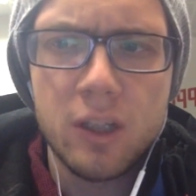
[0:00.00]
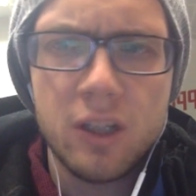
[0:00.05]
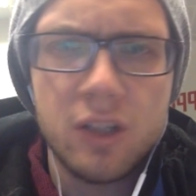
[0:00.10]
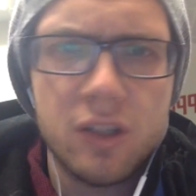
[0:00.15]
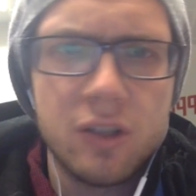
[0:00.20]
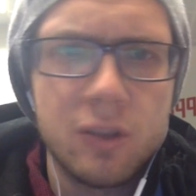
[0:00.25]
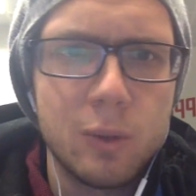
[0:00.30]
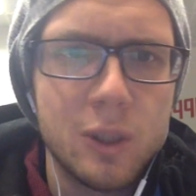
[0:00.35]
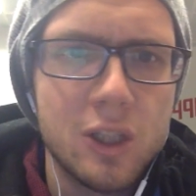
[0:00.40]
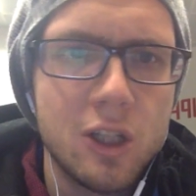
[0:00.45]

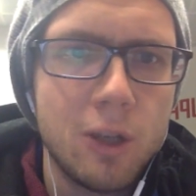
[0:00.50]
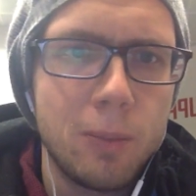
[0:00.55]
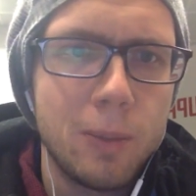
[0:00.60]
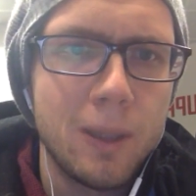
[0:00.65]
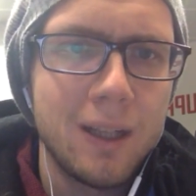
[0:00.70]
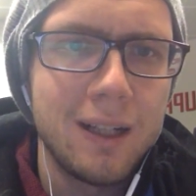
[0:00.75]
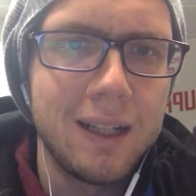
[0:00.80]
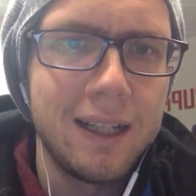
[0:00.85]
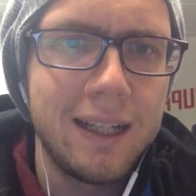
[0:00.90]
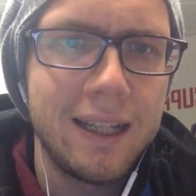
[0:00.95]
Arsenal were top of
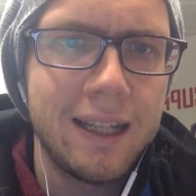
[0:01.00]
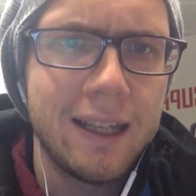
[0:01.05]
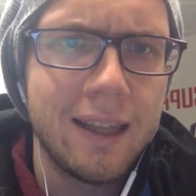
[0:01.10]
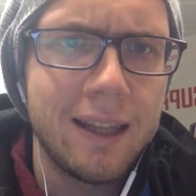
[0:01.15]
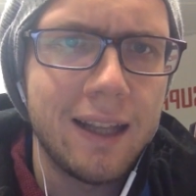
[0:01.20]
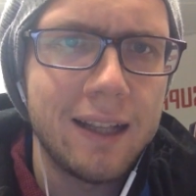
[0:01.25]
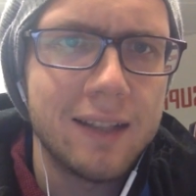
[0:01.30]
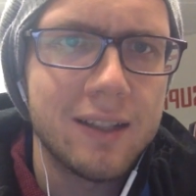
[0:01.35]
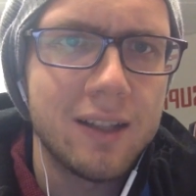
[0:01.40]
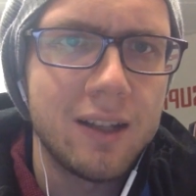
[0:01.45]
the league at that